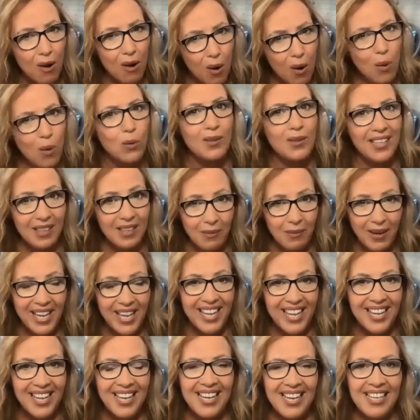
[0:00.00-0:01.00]
only
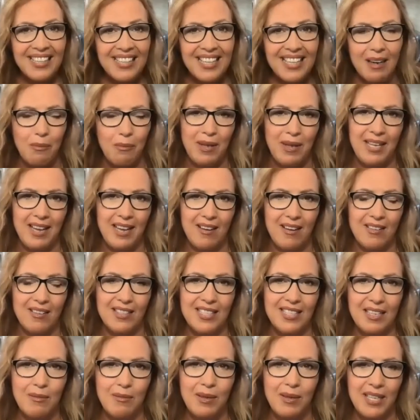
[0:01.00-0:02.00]
way that we
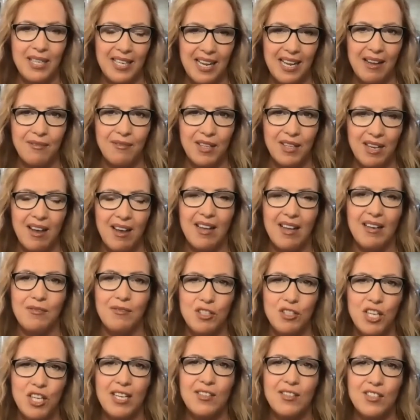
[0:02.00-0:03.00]
guarantee we can have the kind of
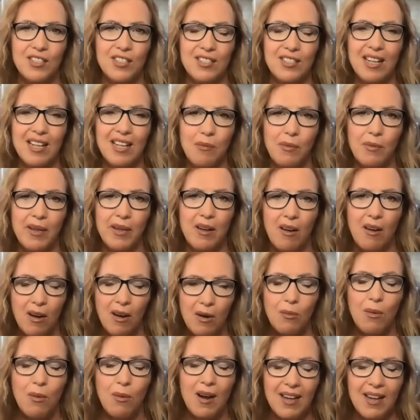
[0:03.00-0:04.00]
changes that we
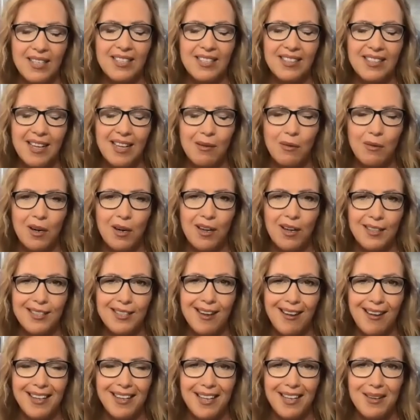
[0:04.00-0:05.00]
all want and that we're all
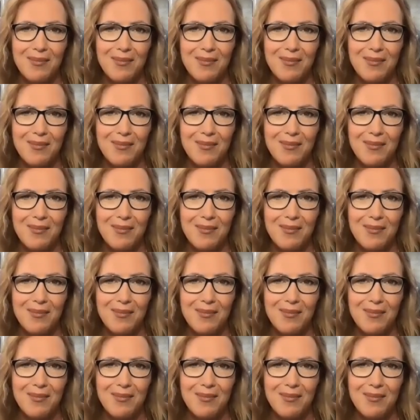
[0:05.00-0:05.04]
talking